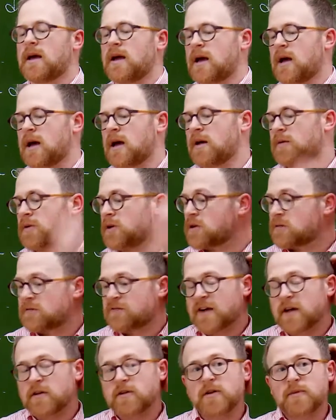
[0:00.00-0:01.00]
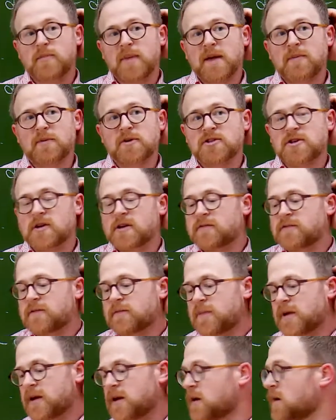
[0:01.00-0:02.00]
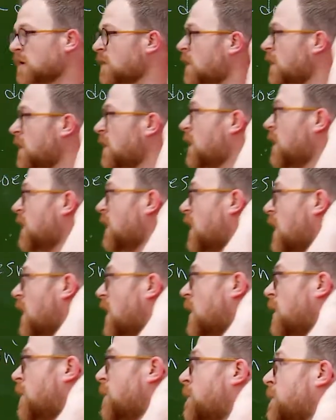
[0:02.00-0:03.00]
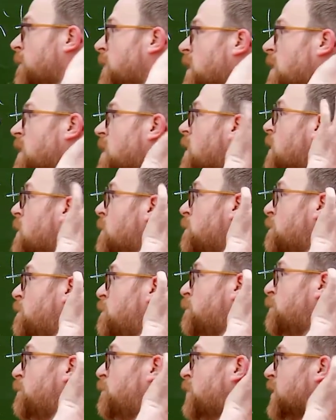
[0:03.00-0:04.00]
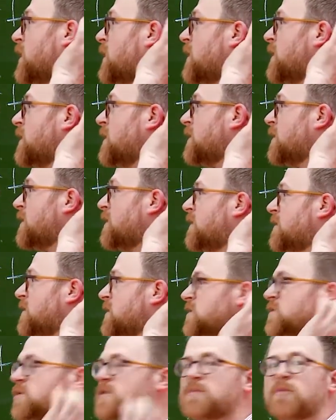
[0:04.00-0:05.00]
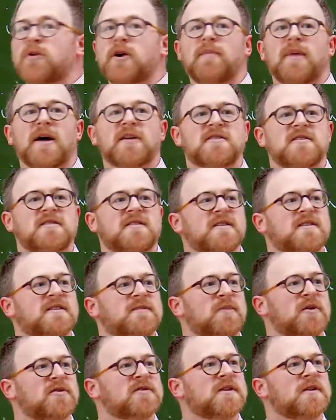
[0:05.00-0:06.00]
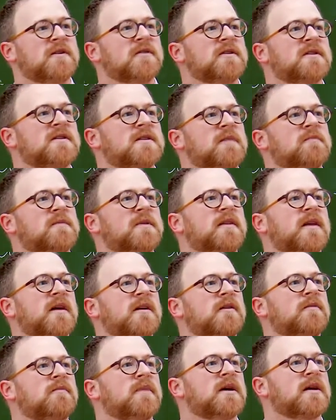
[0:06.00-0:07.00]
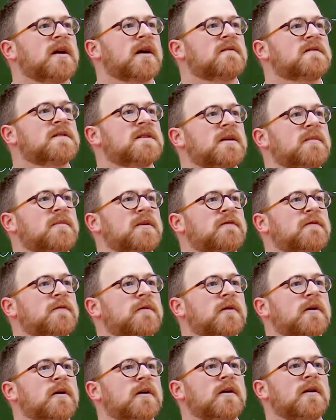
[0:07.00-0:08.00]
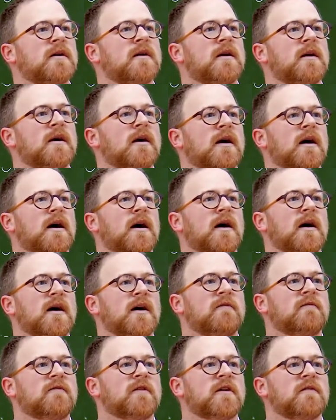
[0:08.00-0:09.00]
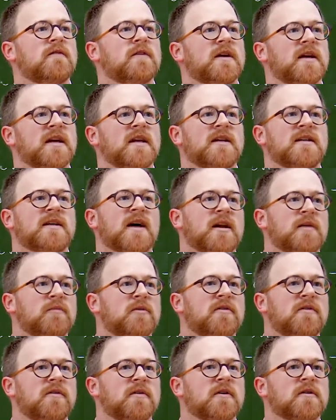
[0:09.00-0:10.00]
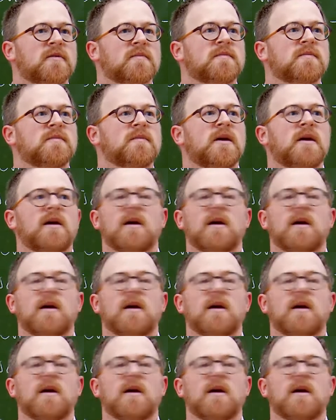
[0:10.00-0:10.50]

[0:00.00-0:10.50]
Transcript: You can follow the paper trail from there. But this is more about just exposing you to something that you might not have seen before, involving any dynamo theorem,